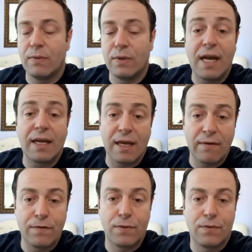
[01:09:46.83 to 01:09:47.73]
which I
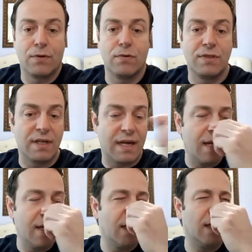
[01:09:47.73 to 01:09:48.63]
came through
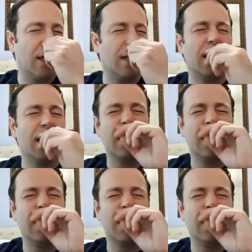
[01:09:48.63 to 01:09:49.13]
Tirana, and